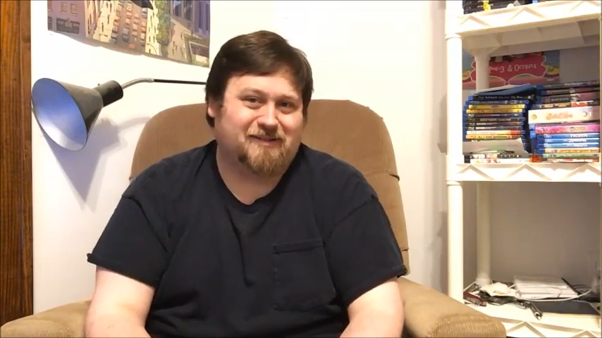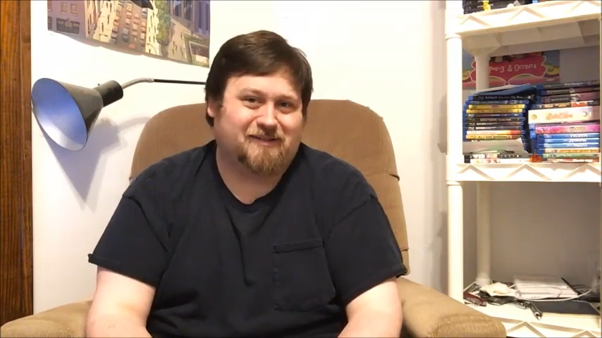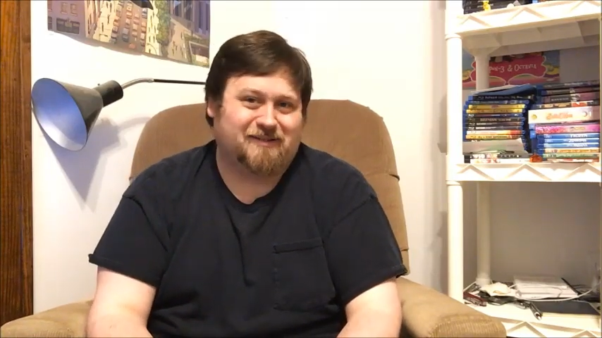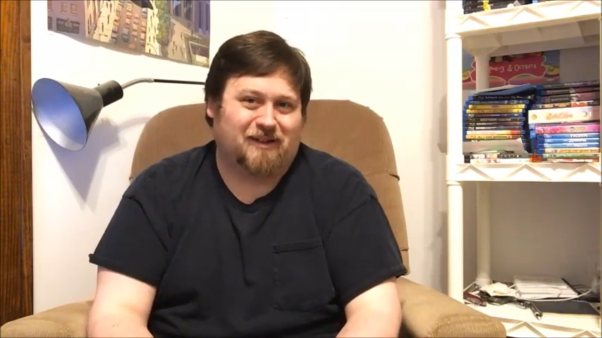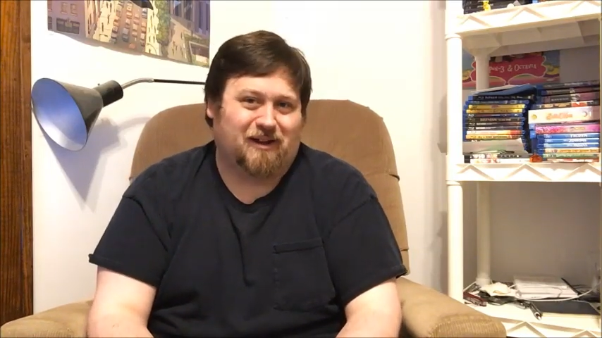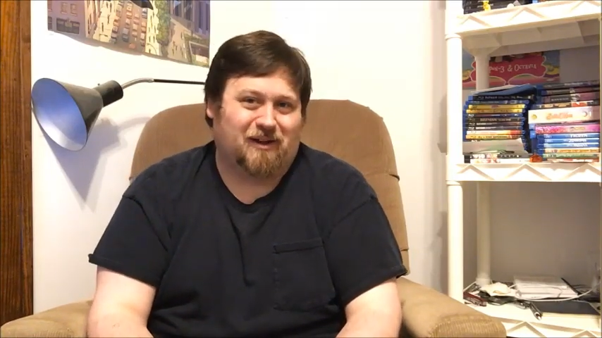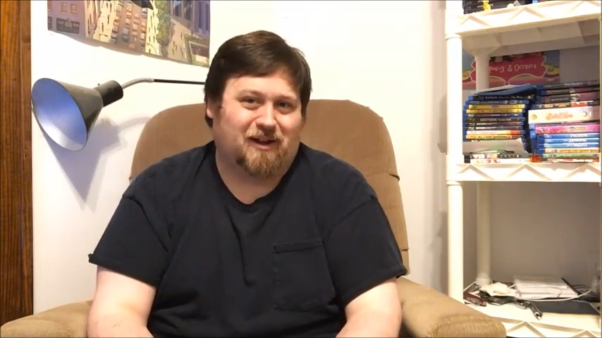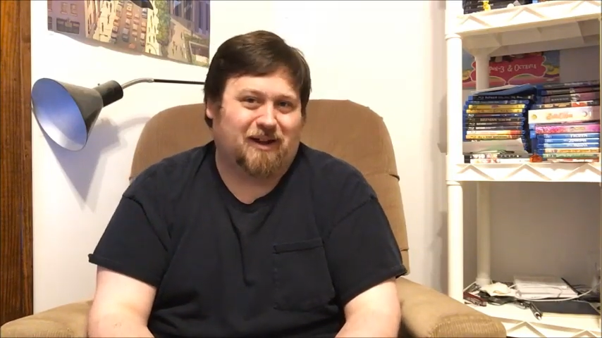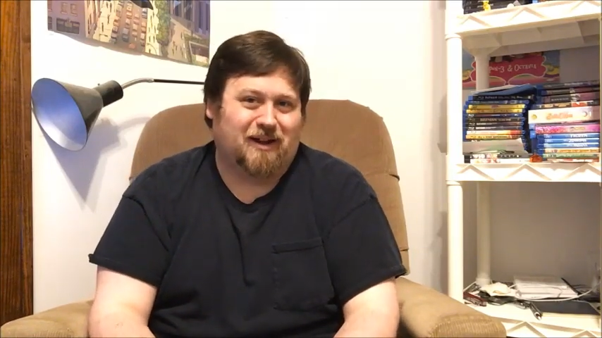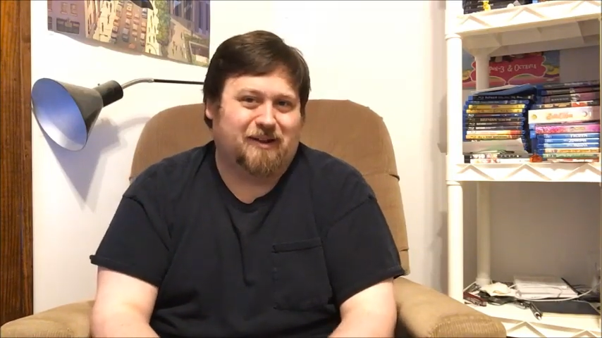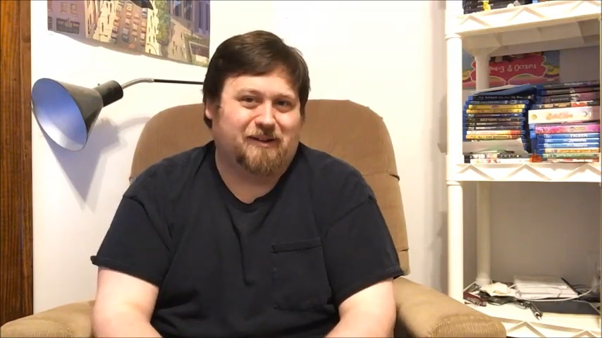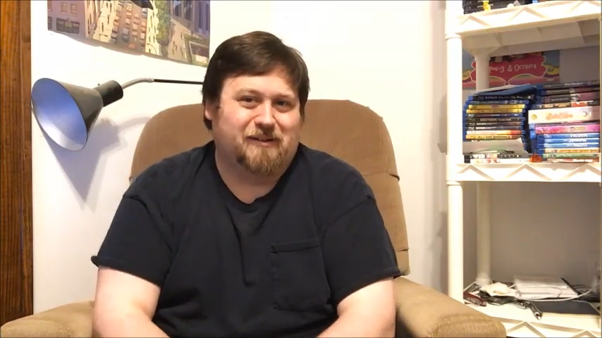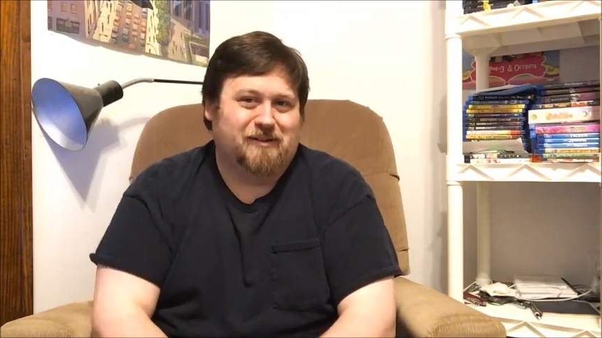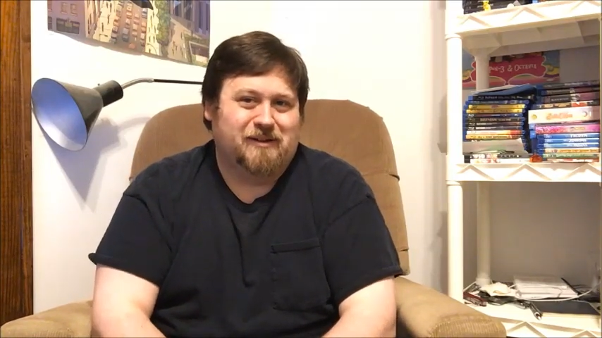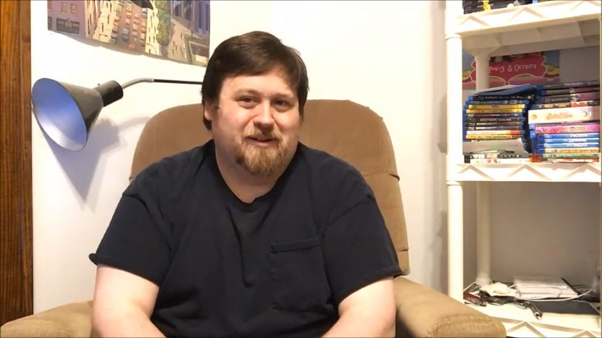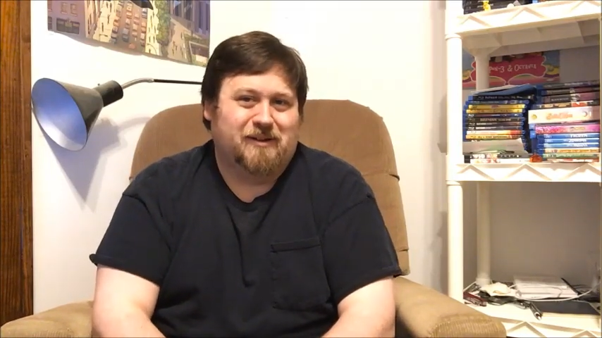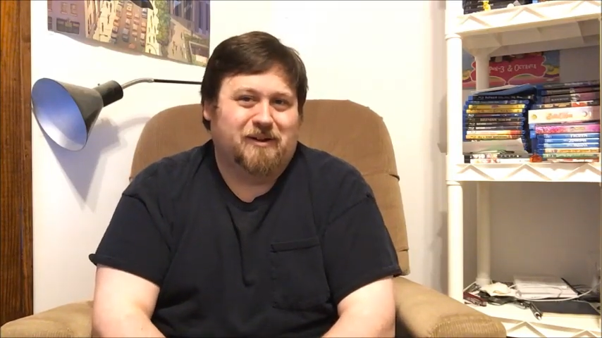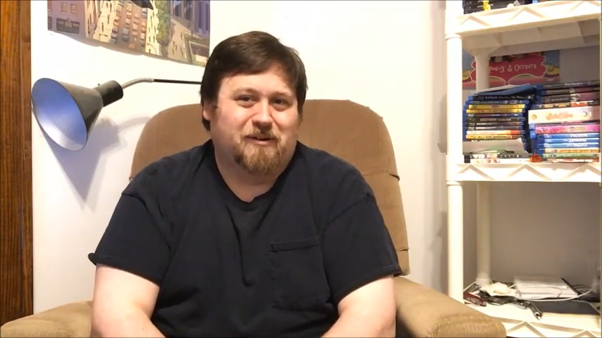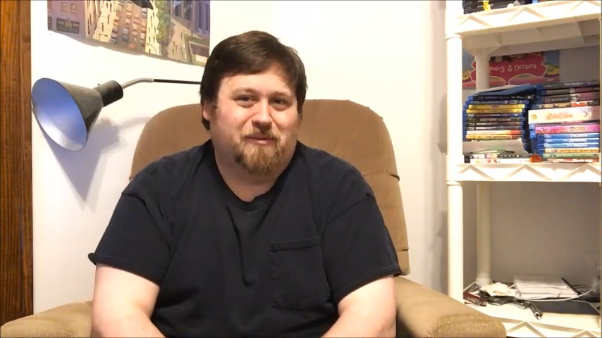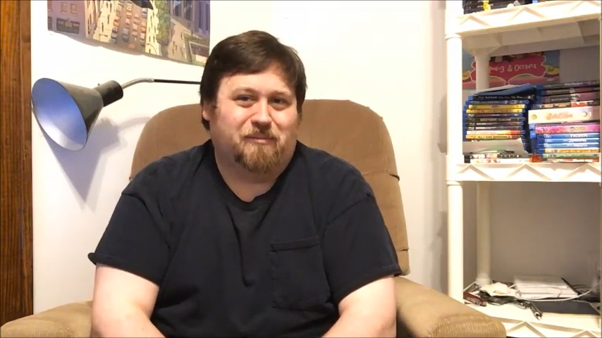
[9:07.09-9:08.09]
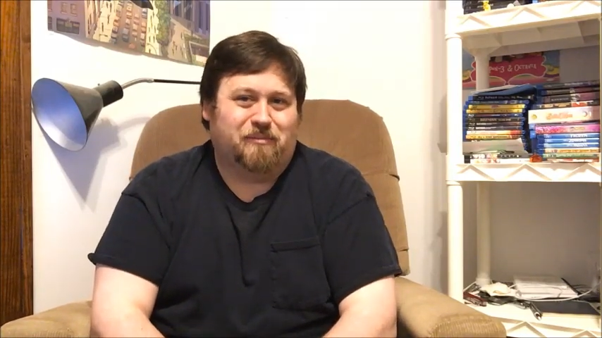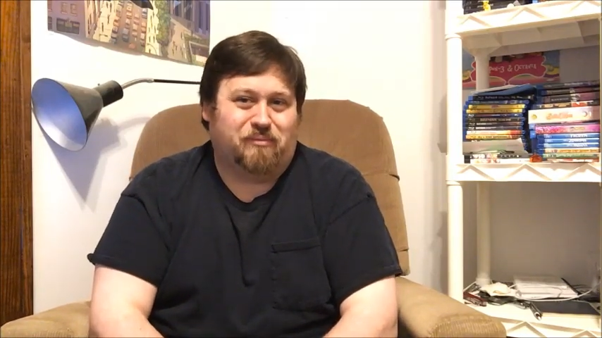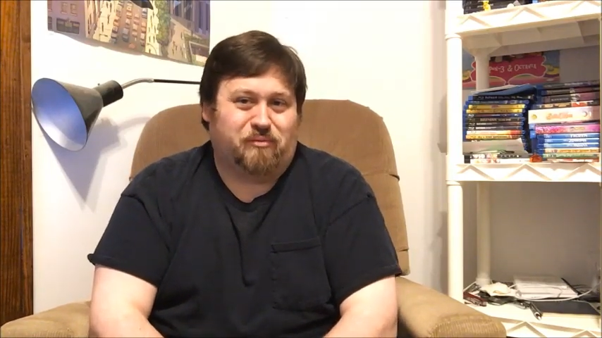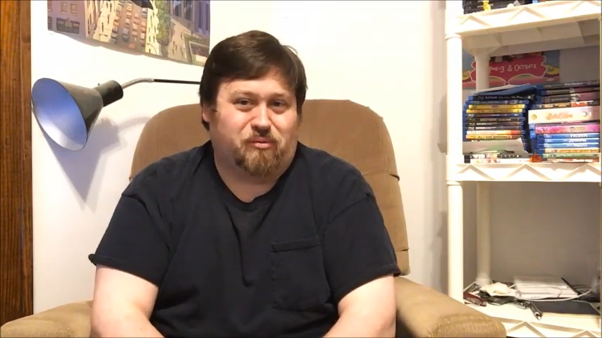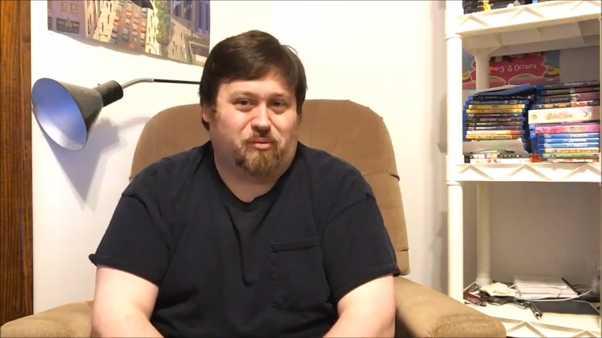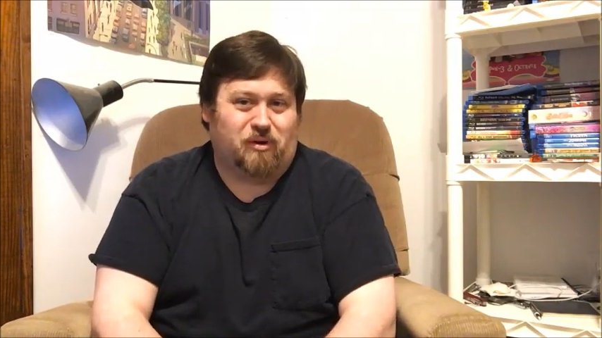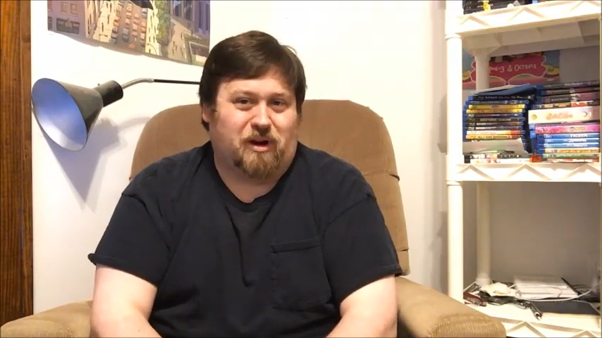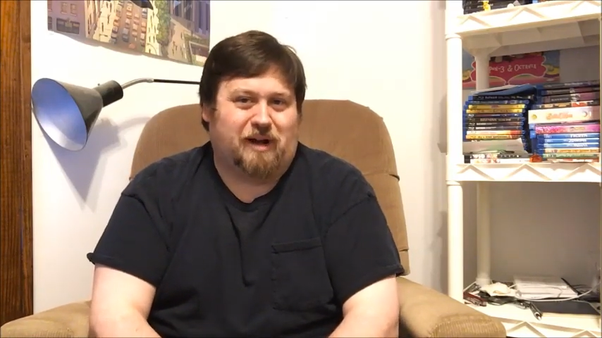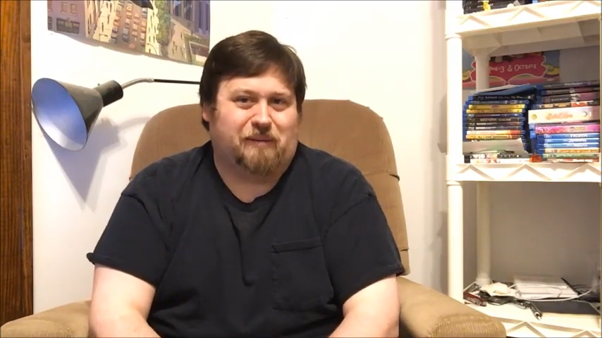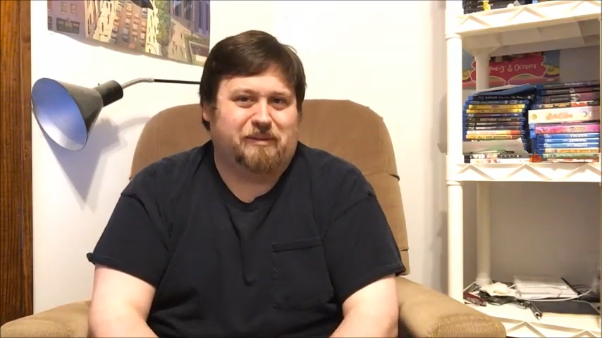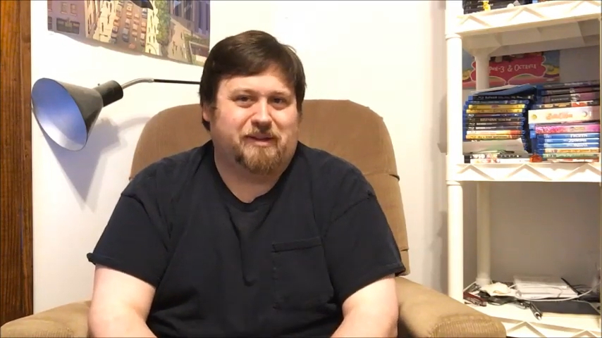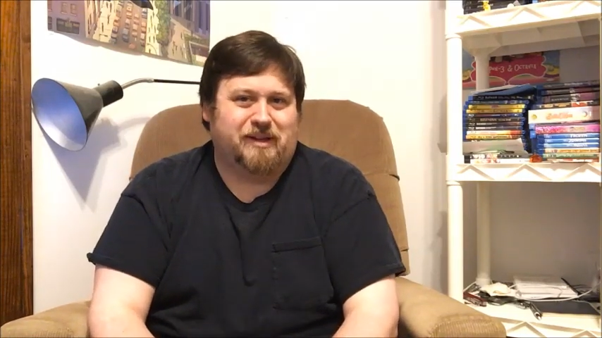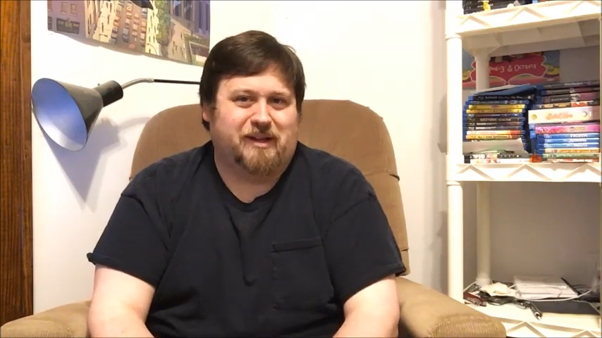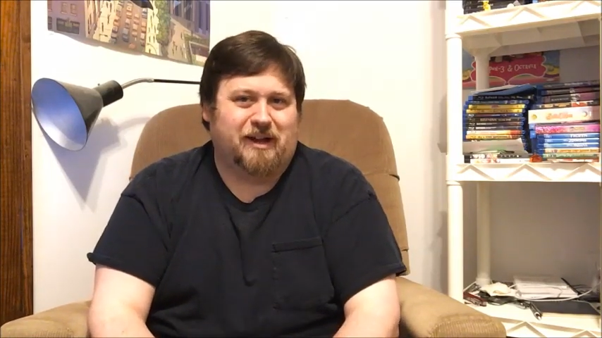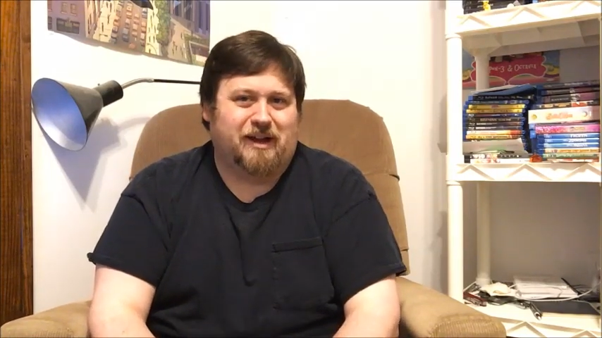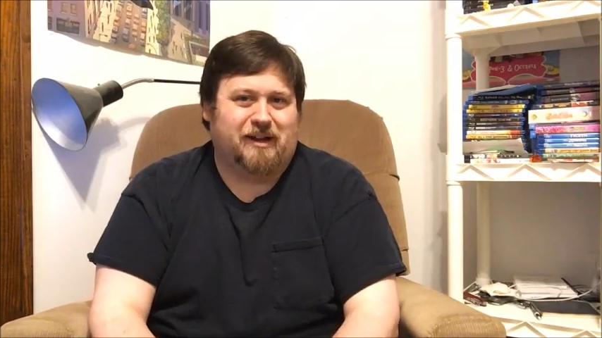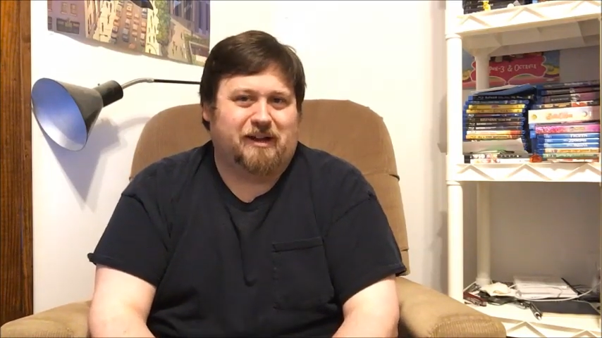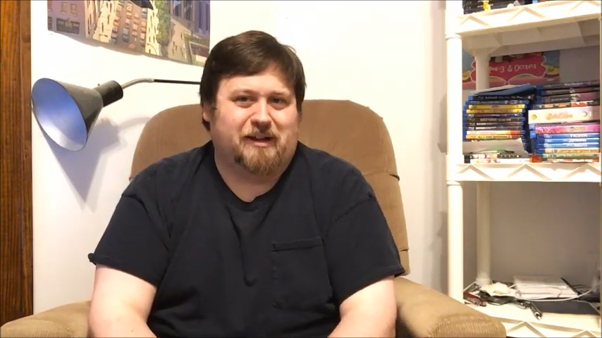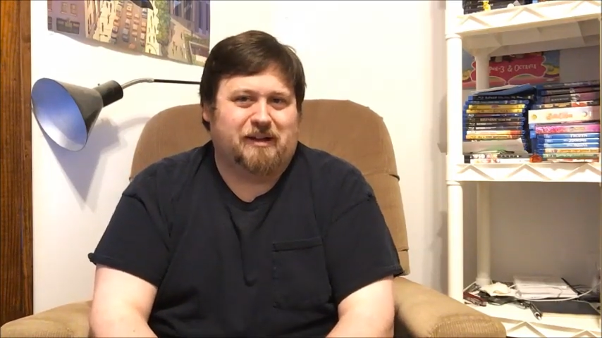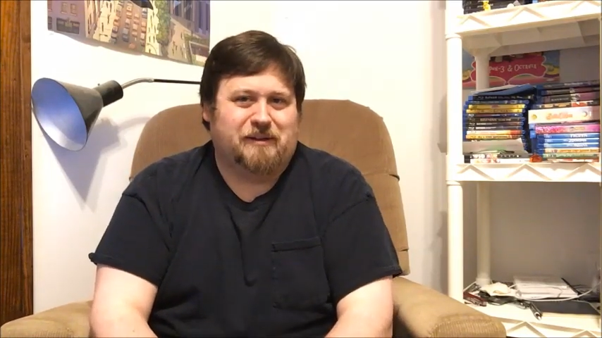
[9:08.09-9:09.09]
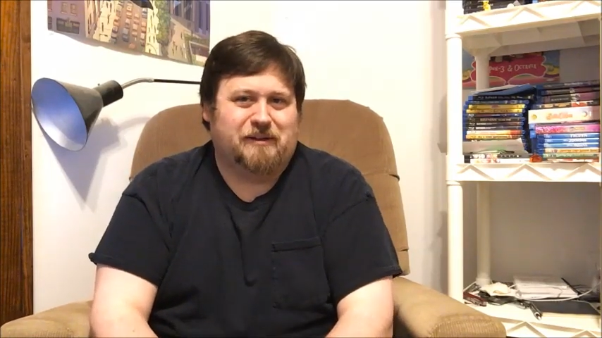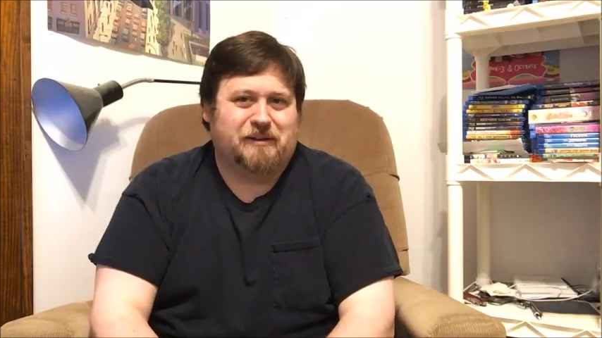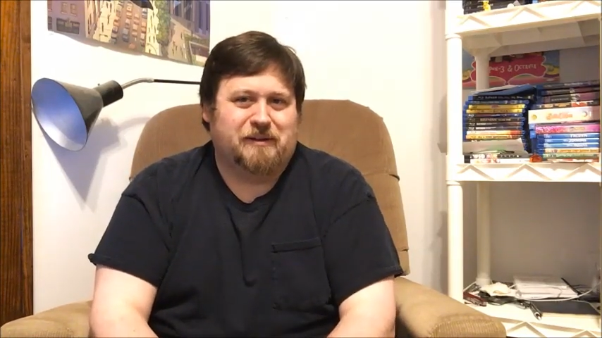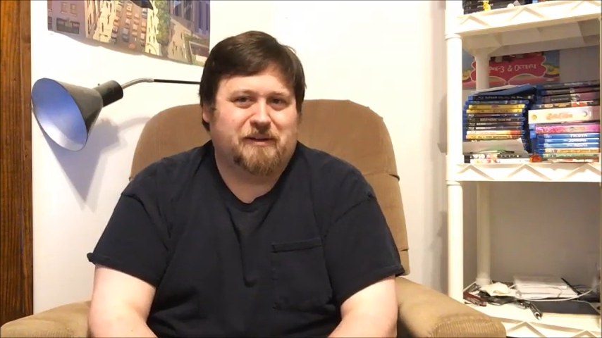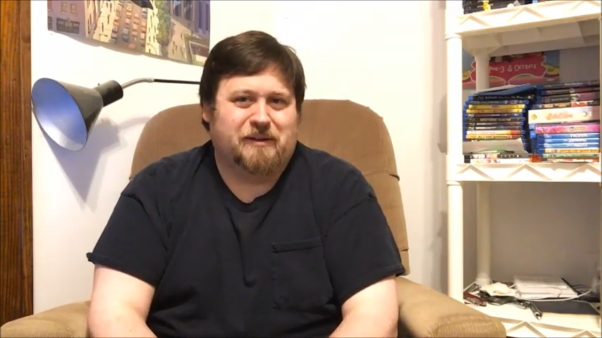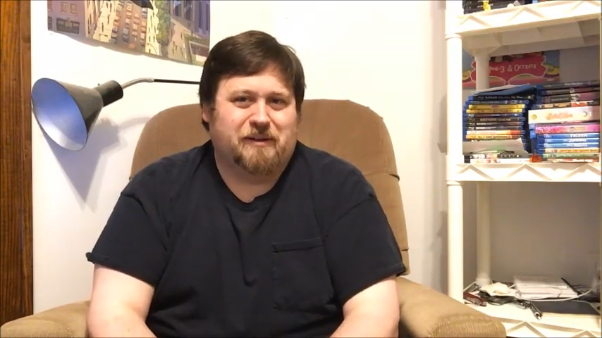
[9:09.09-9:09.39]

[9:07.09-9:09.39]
so I probably gonna